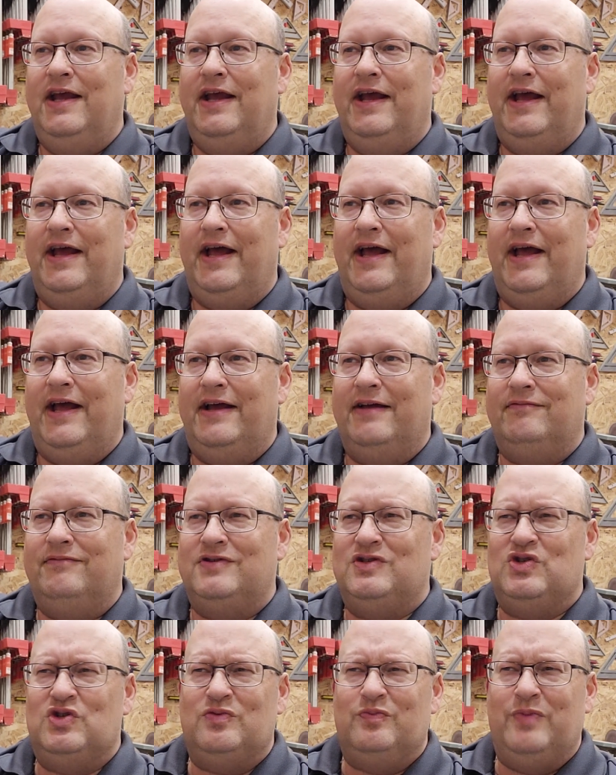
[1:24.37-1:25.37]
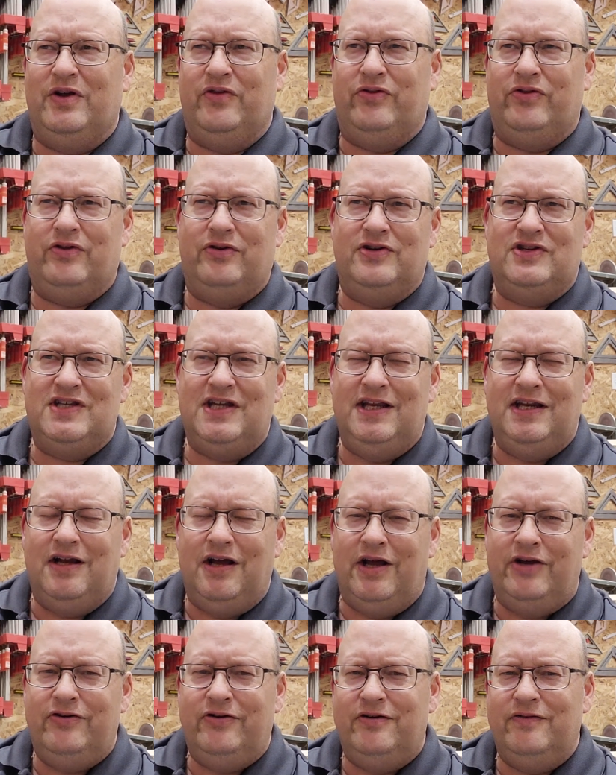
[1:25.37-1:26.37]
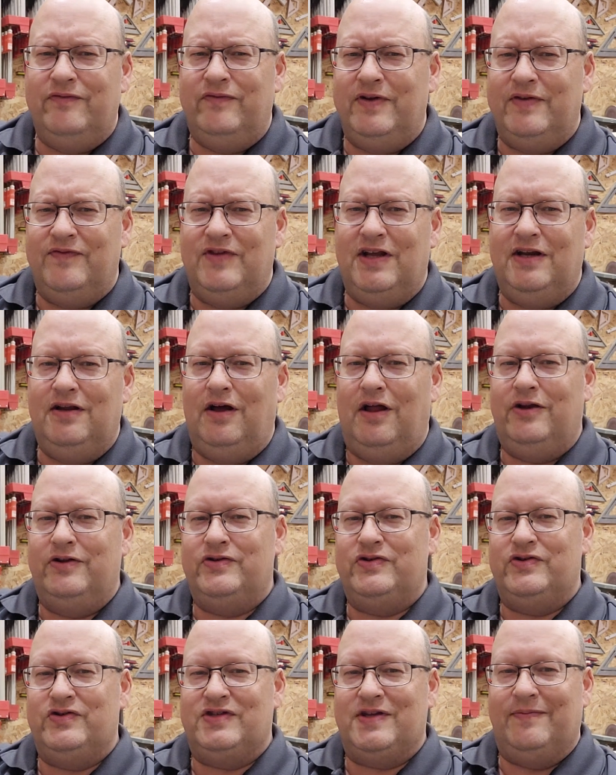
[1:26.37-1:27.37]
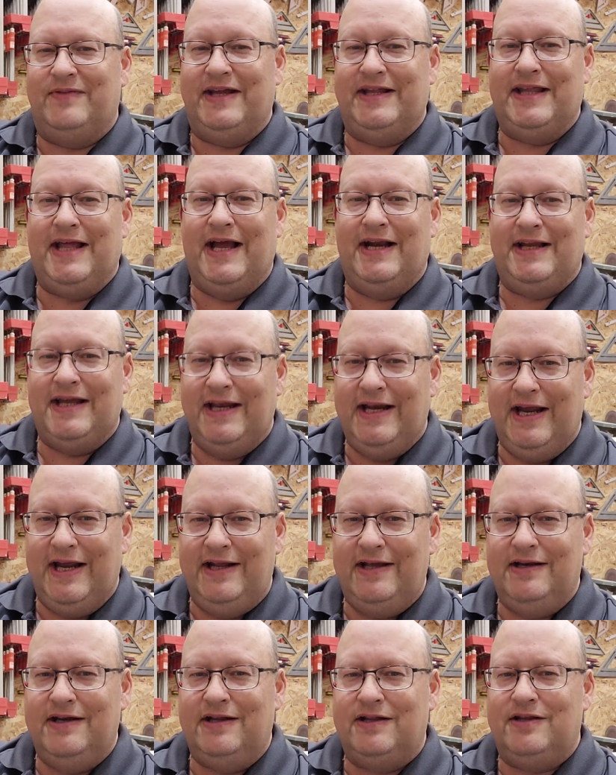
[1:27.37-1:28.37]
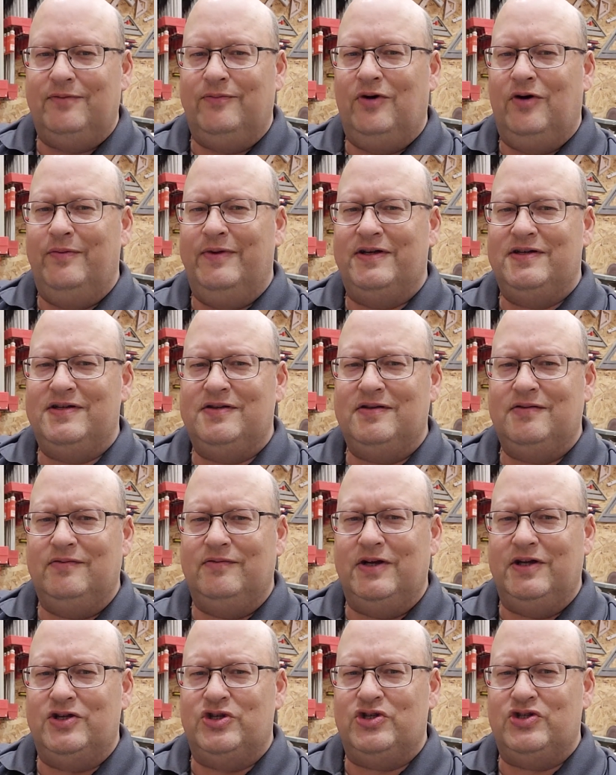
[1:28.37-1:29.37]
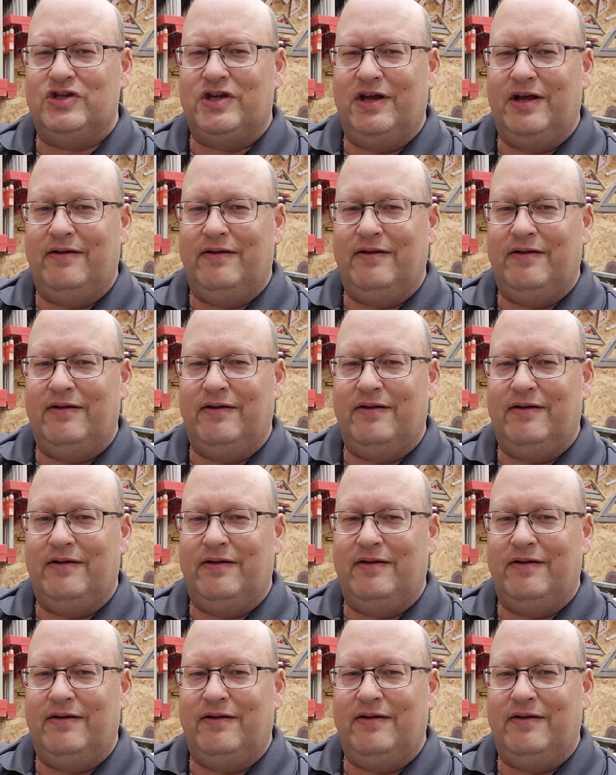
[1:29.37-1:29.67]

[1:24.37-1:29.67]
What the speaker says: Which is about $1,350 or something like that Canadian at the moment, which